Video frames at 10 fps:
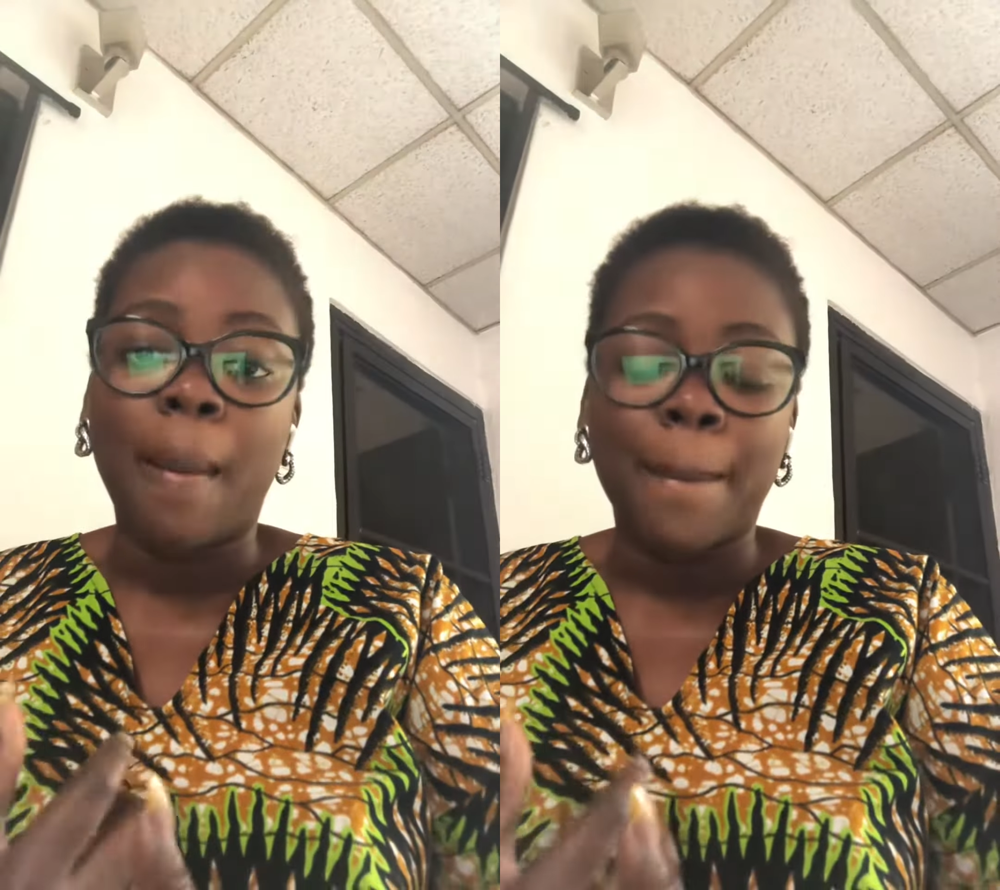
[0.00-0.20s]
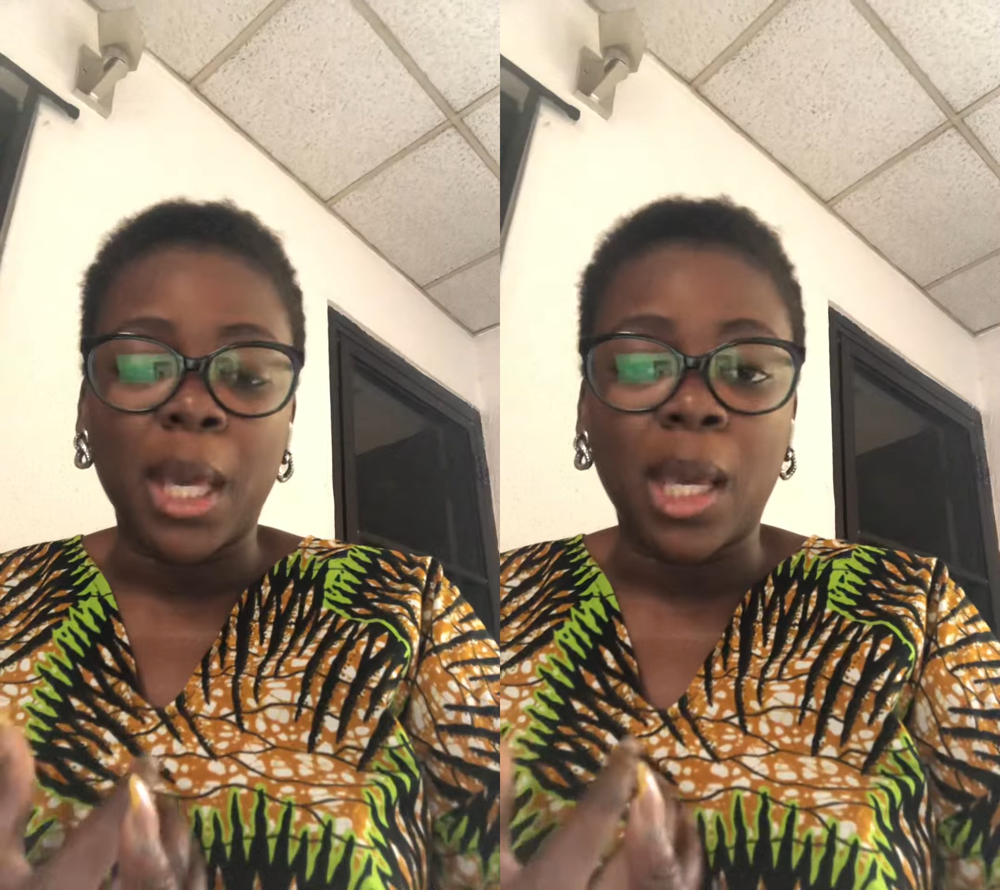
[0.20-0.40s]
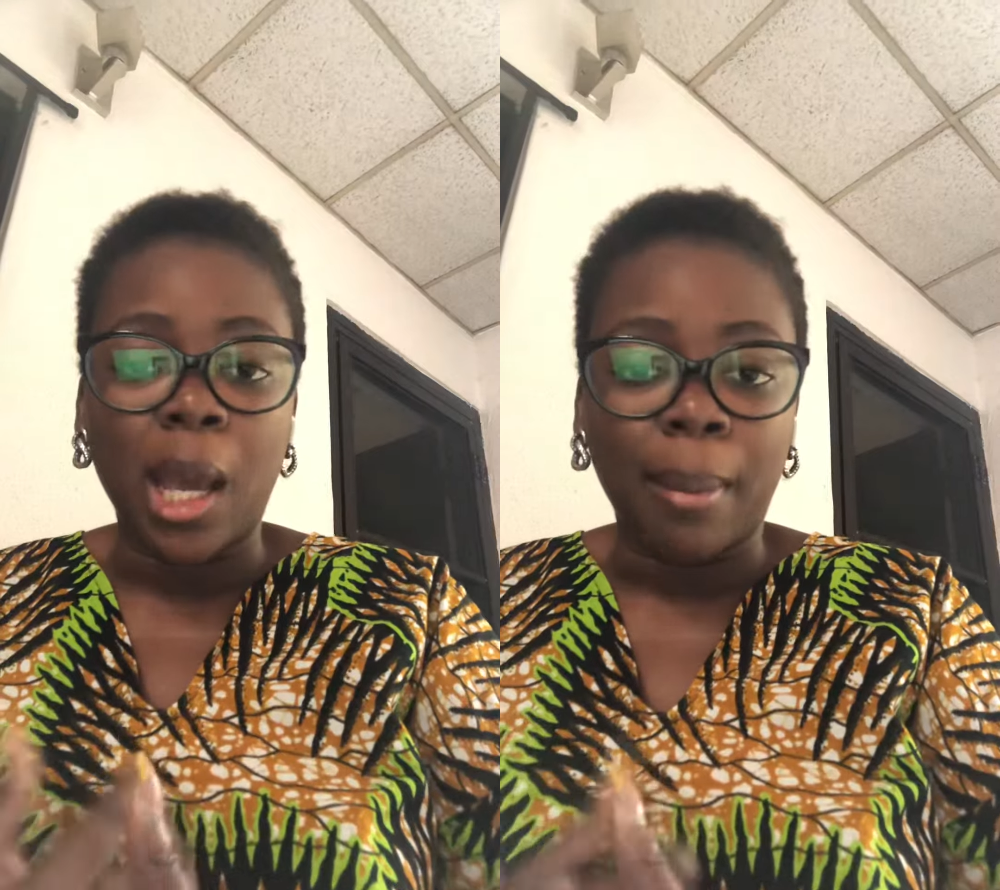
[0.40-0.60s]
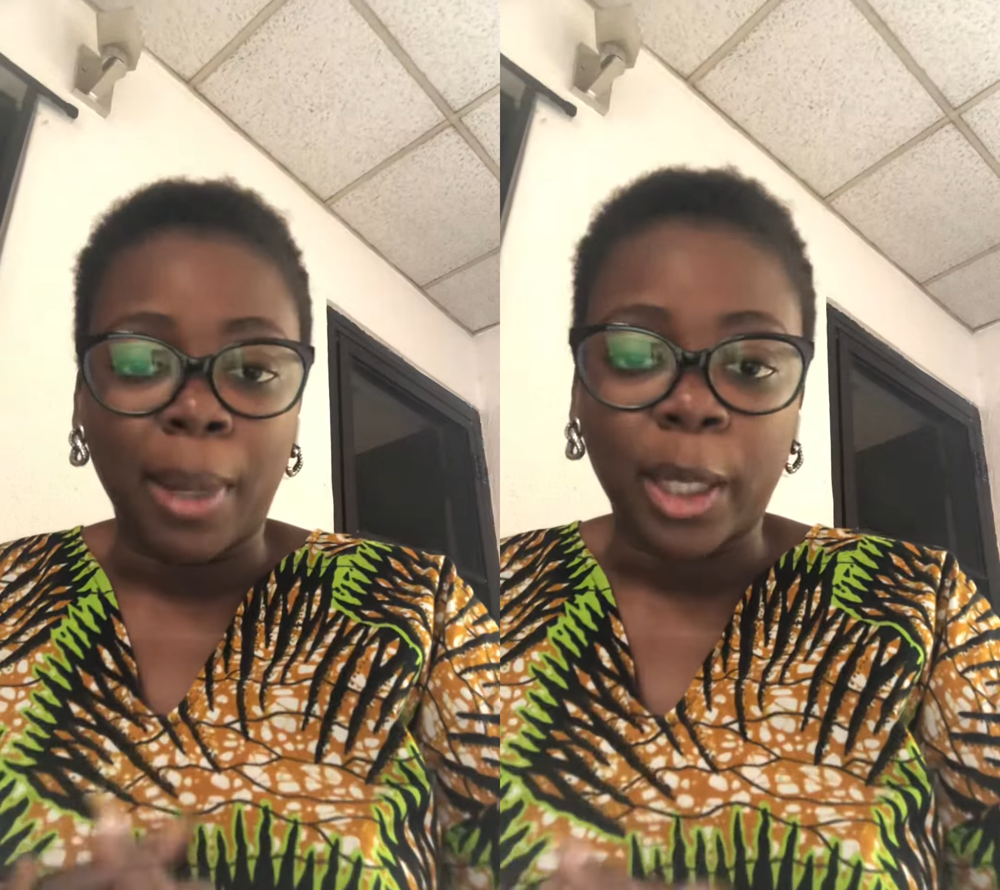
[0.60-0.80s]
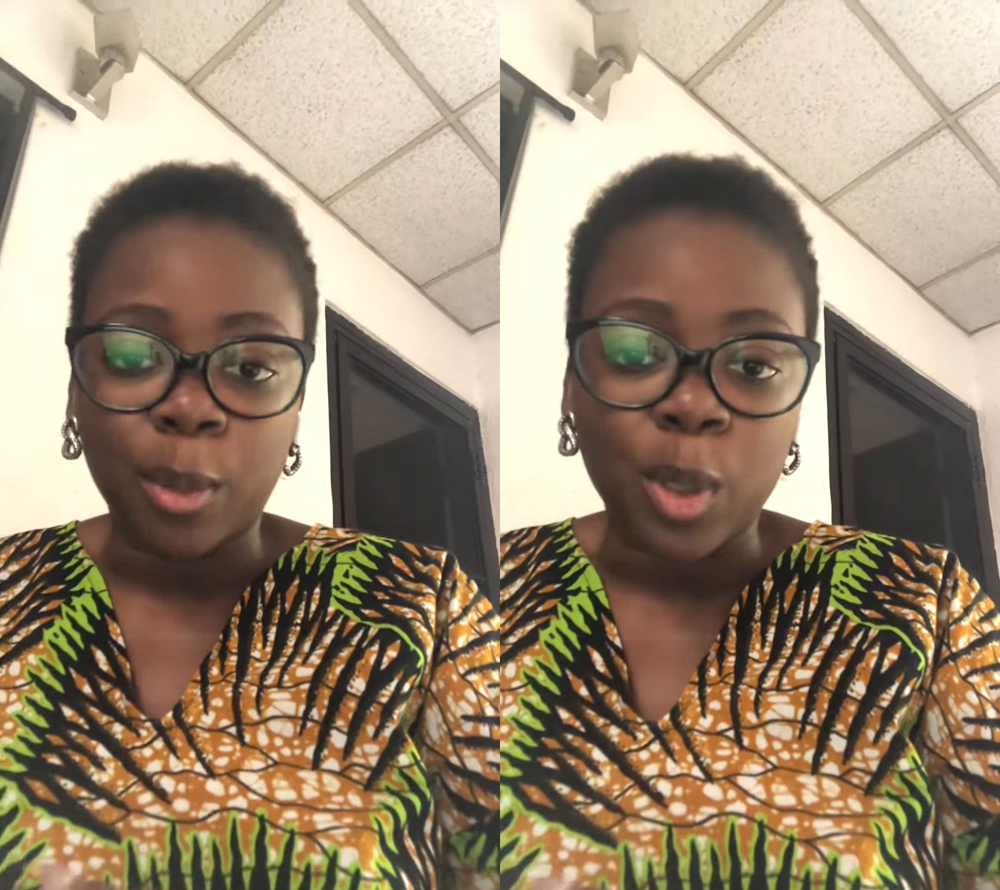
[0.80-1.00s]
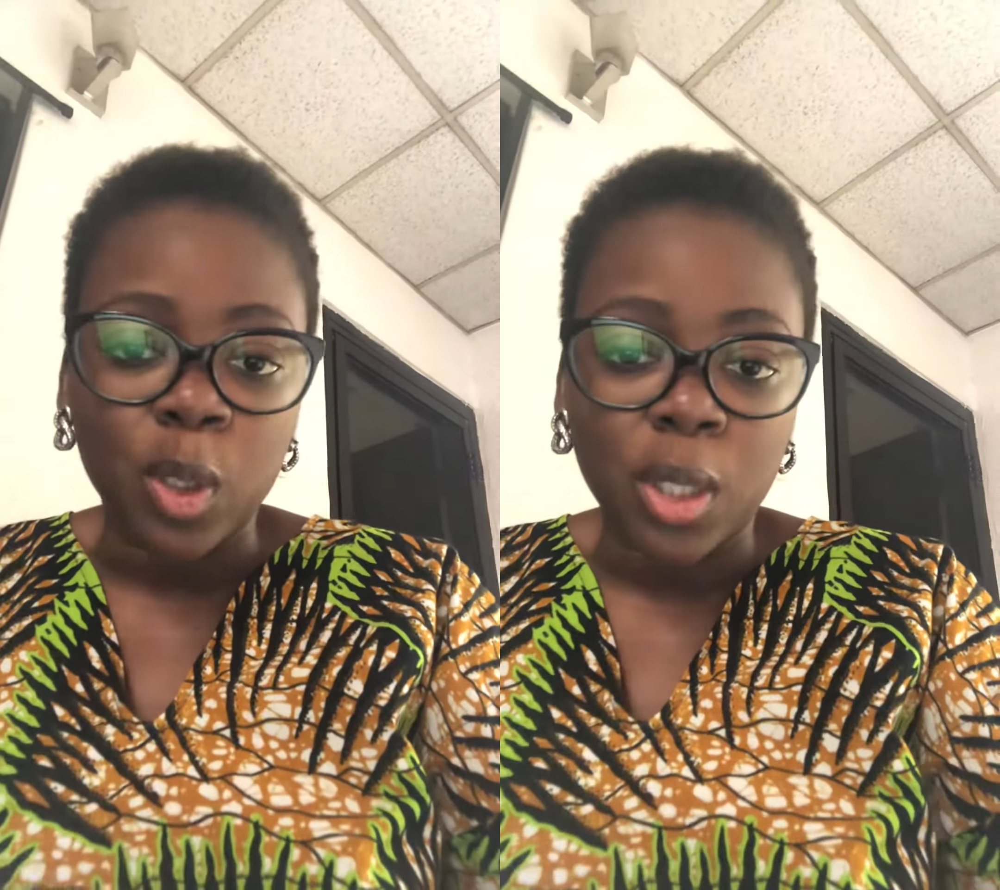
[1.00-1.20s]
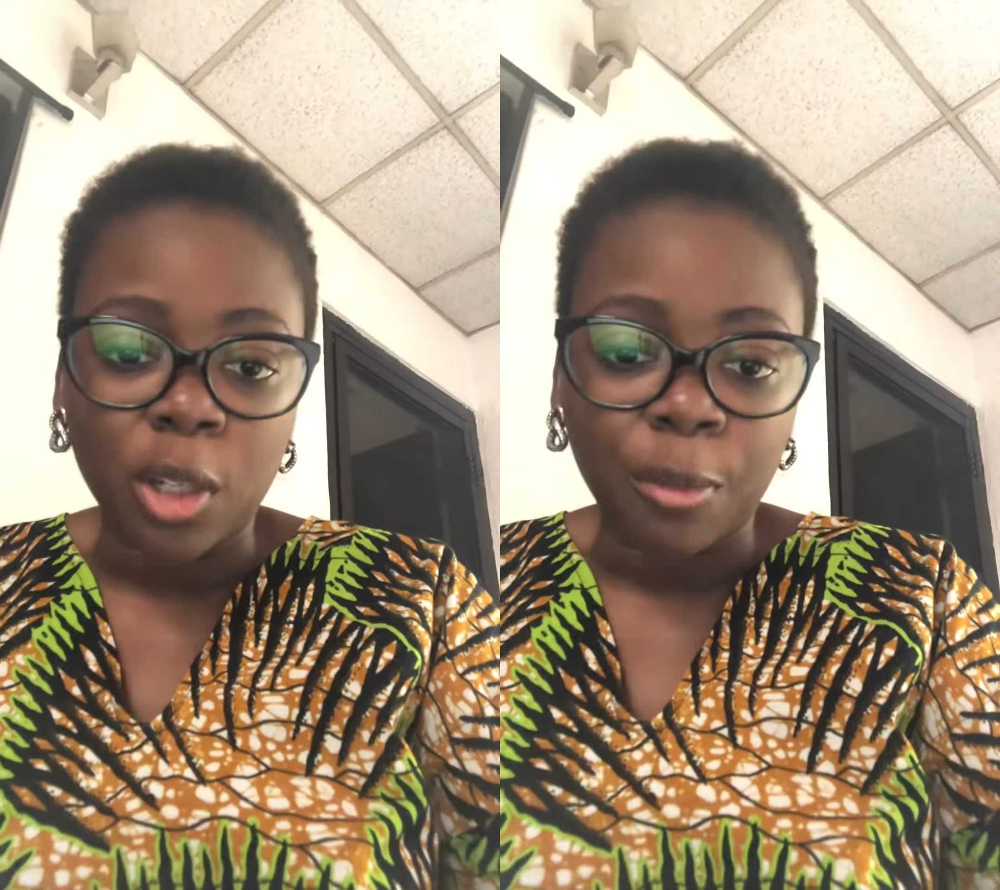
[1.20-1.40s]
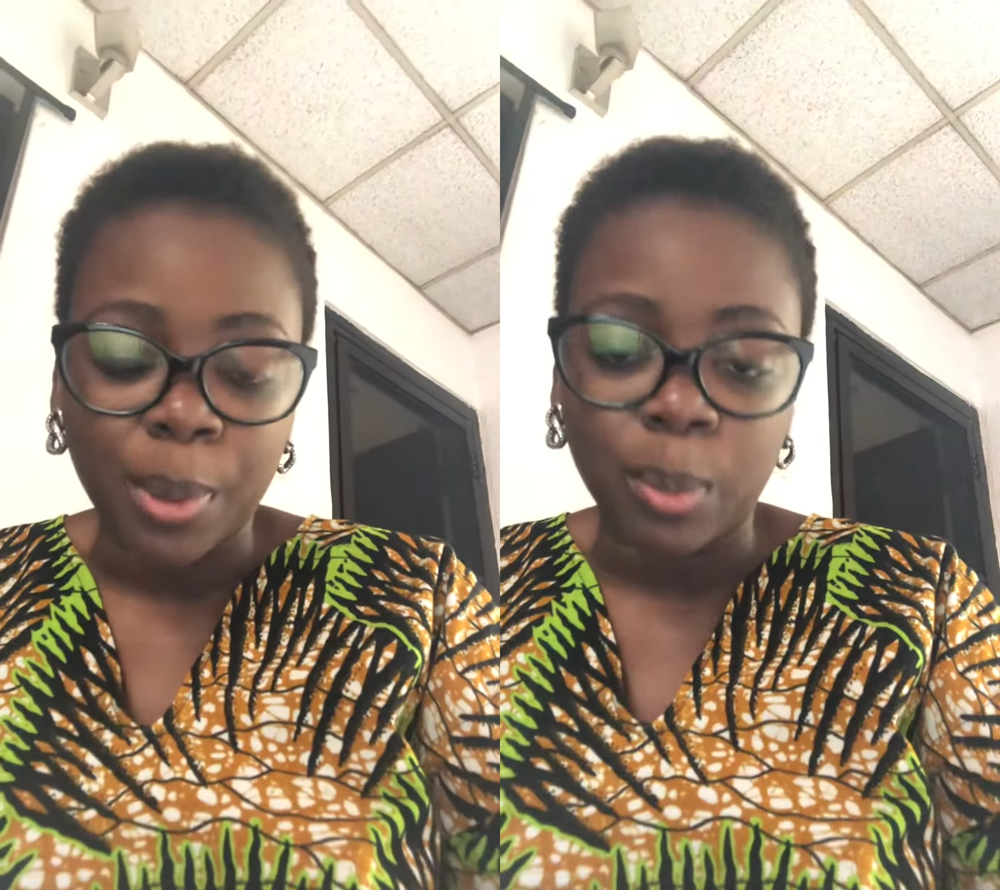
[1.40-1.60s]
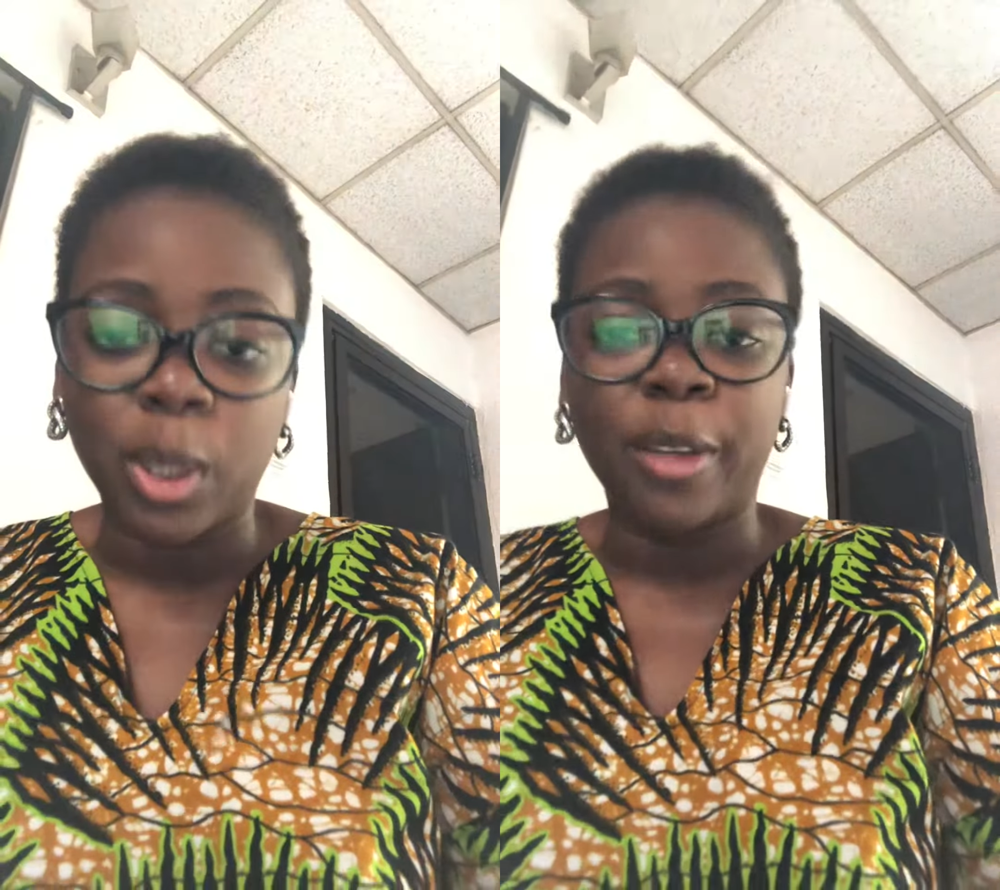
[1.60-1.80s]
me and my community of people